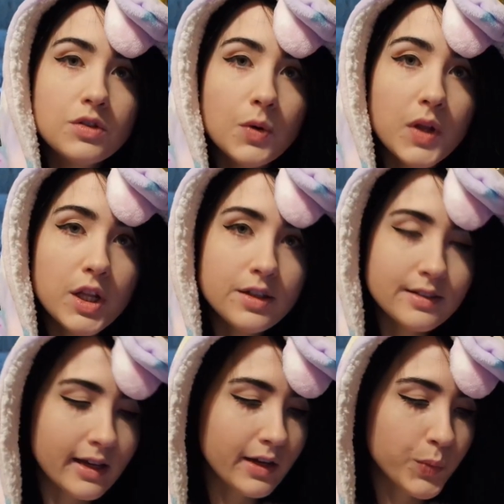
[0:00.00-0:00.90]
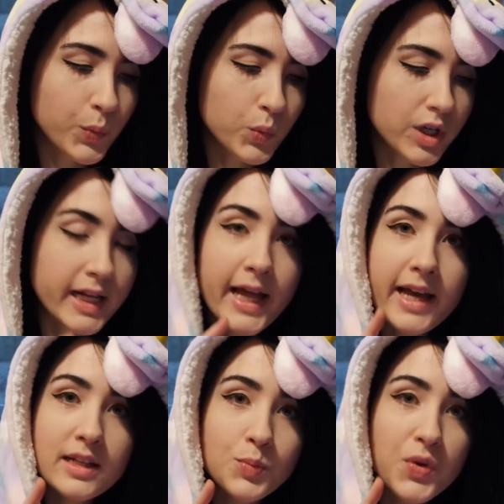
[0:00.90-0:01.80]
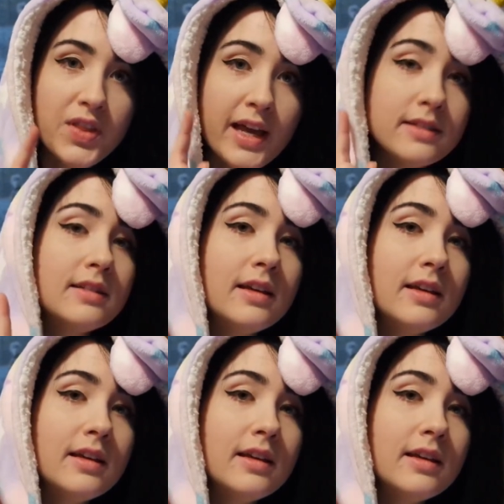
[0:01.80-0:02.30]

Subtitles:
So it looks like we're going to end up with a